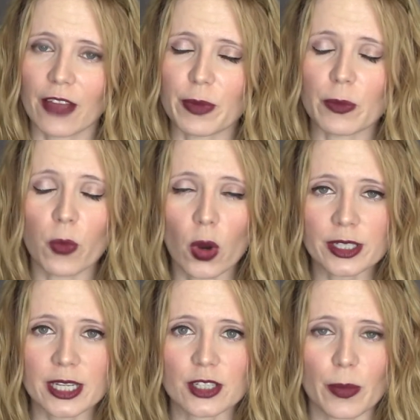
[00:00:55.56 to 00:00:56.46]
I've been
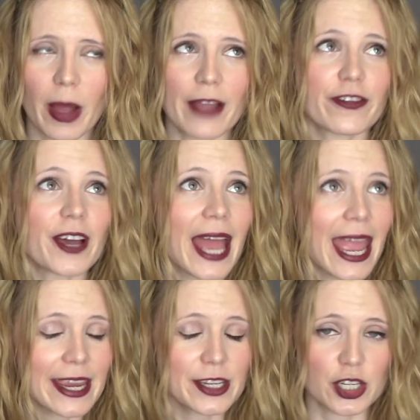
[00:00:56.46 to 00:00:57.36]
wanting to buy for
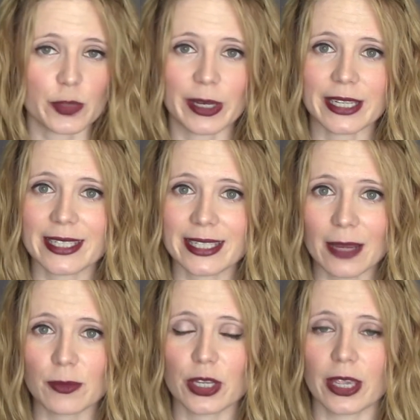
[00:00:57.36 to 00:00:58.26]
ages, but it
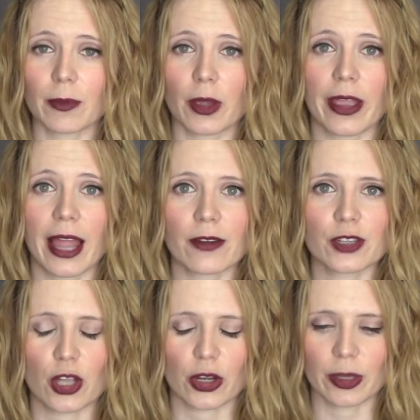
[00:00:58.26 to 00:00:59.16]
seemed to keep going out of
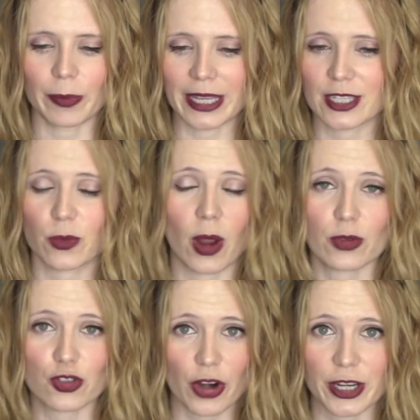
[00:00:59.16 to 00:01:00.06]
stock in the places where I
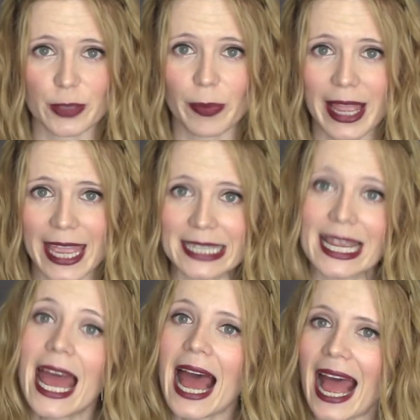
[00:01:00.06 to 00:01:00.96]
was trying to buy it.